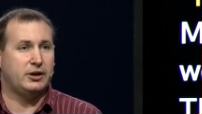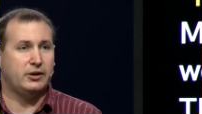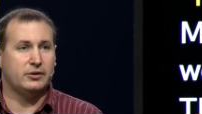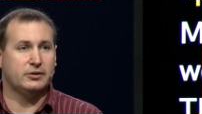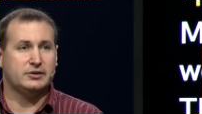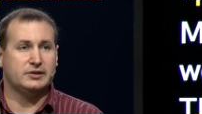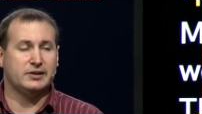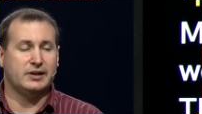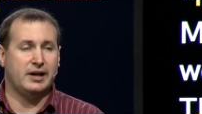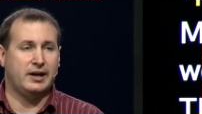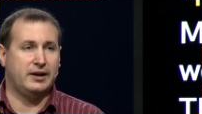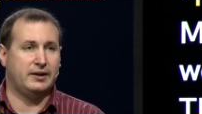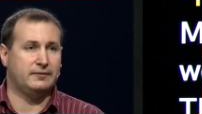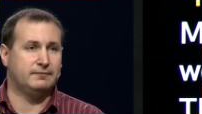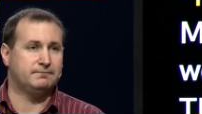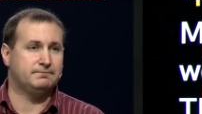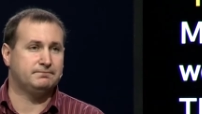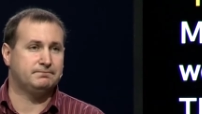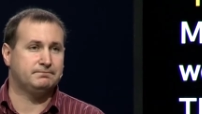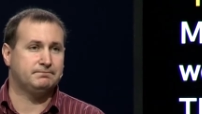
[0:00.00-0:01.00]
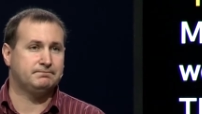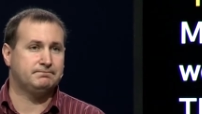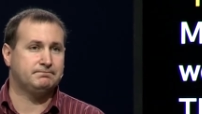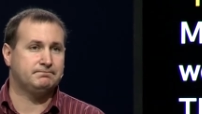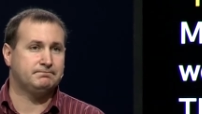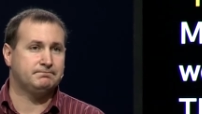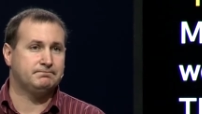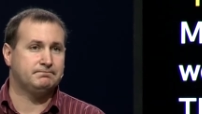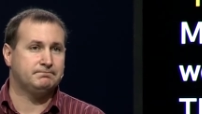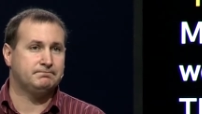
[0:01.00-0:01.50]
here today.
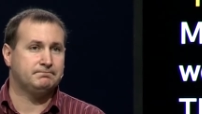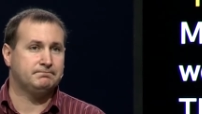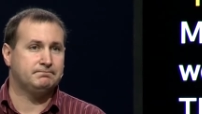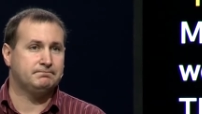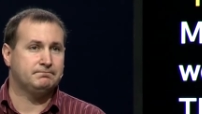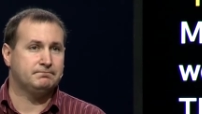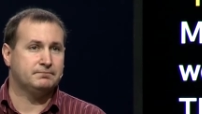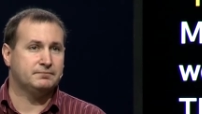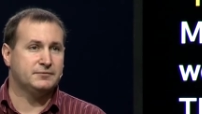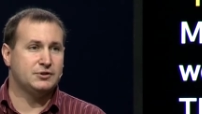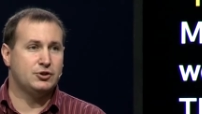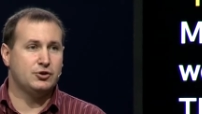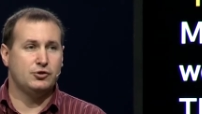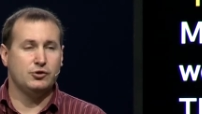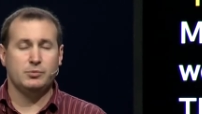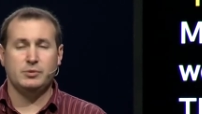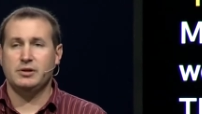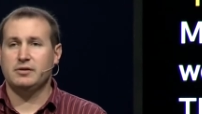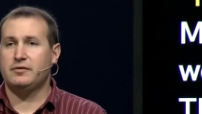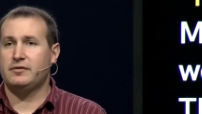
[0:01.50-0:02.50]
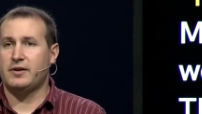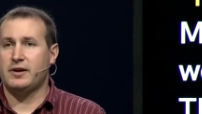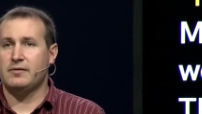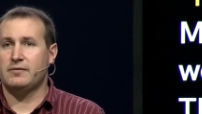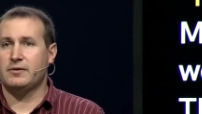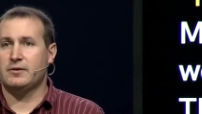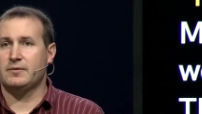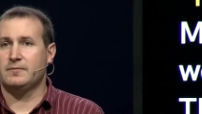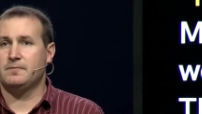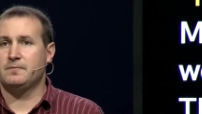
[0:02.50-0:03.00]
Would you do me a
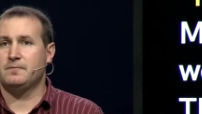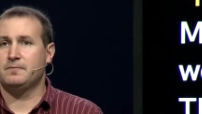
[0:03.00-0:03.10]
favor?